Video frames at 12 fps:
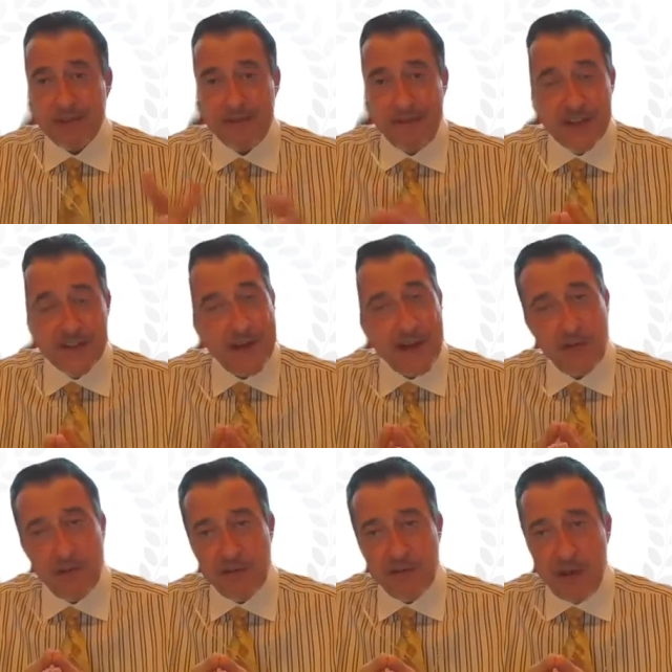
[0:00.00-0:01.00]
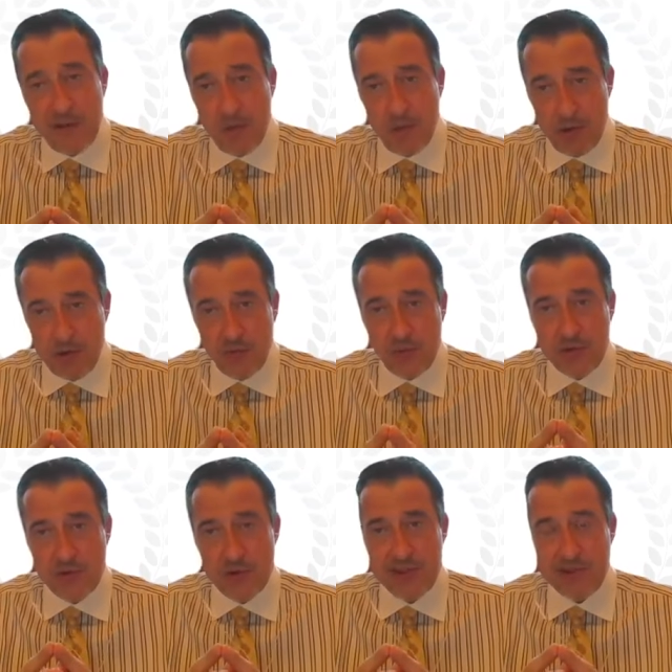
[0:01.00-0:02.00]
face value of their word
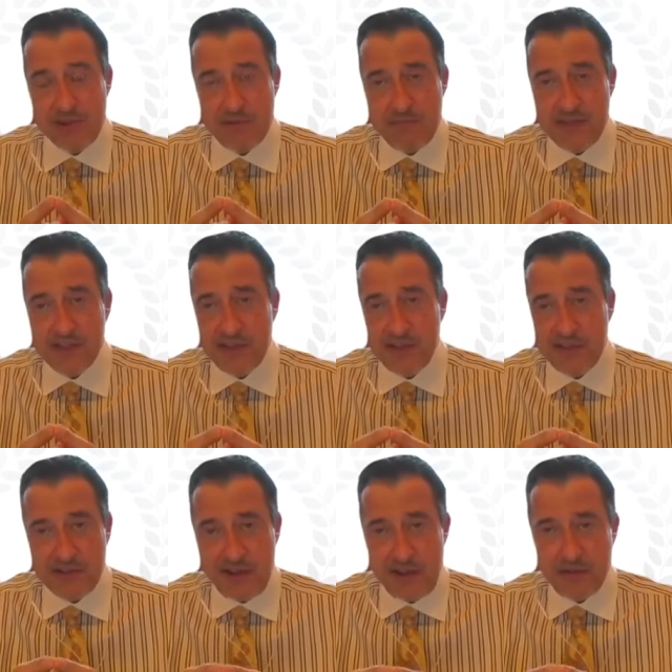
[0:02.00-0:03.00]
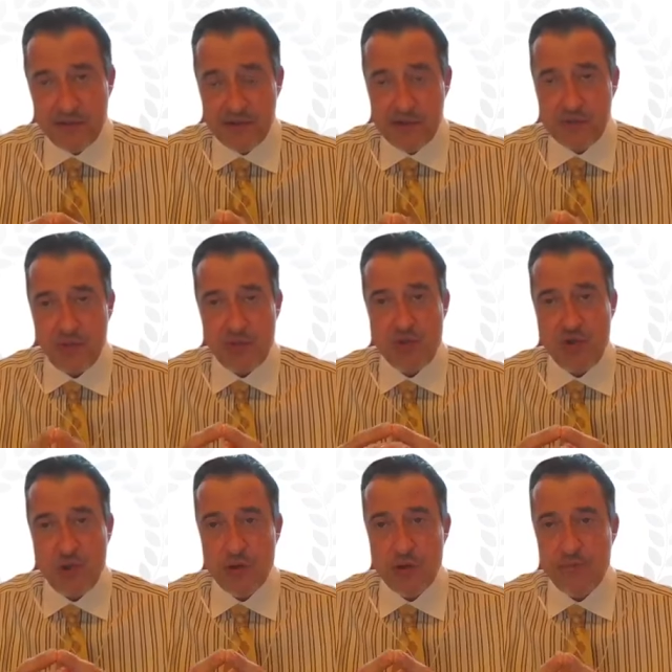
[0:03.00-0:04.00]
when you enter business deals, when you
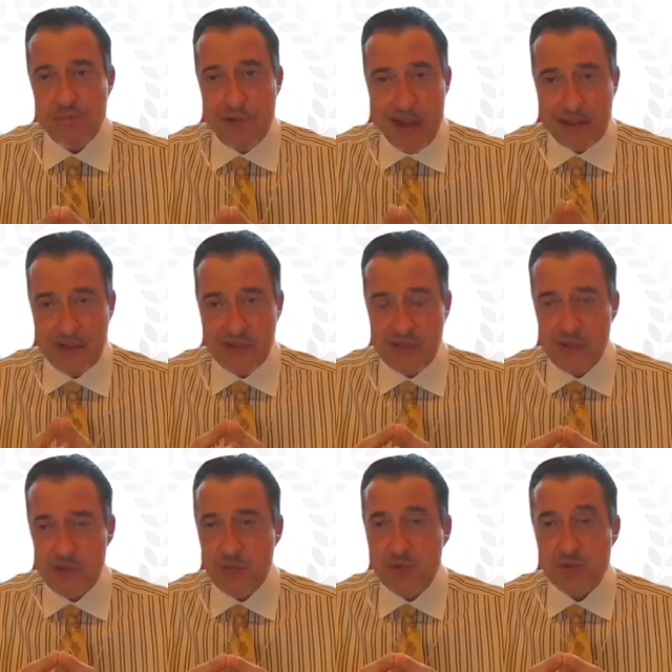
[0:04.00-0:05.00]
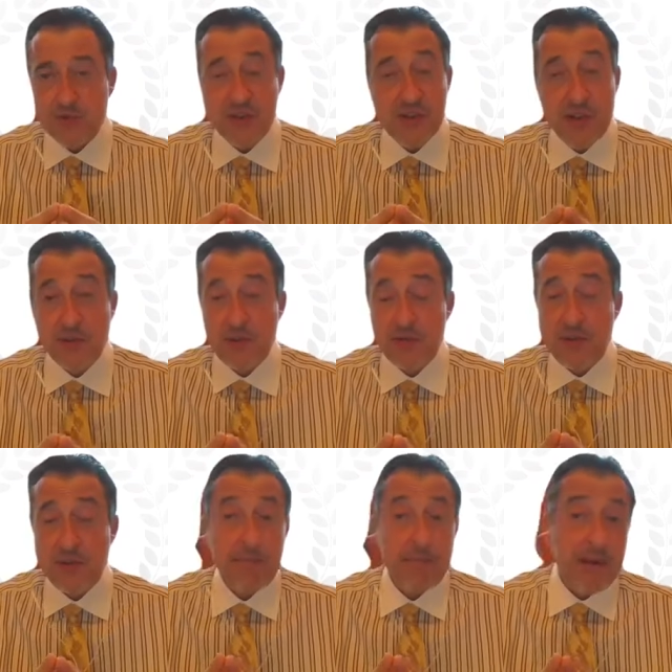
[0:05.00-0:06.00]
join practices, when you decide
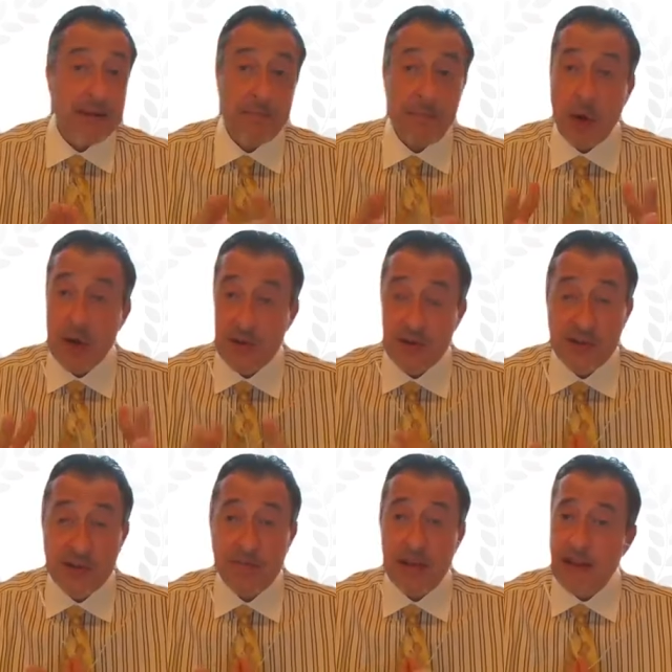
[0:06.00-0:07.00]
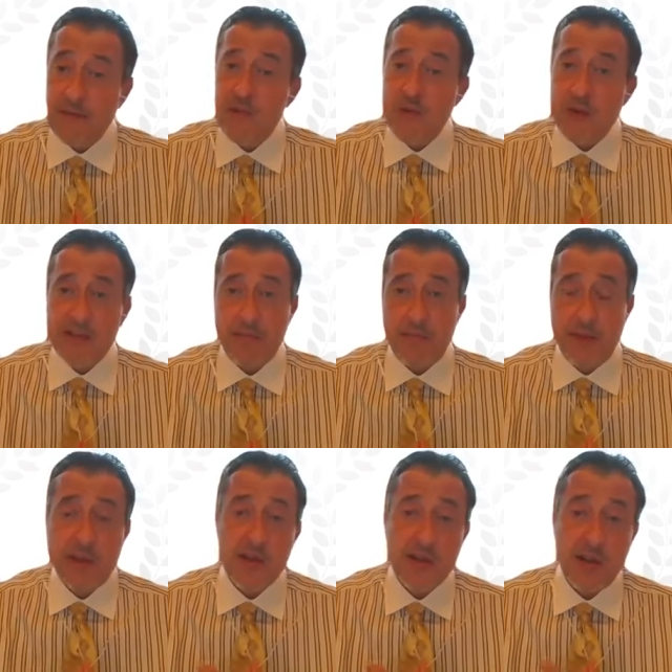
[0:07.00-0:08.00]
to take on partners. I mean, I've tried some
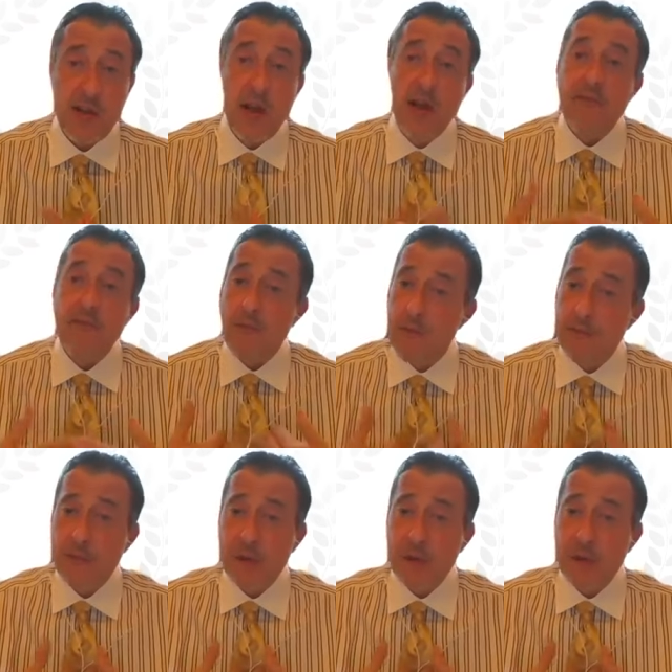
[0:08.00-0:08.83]
things that for me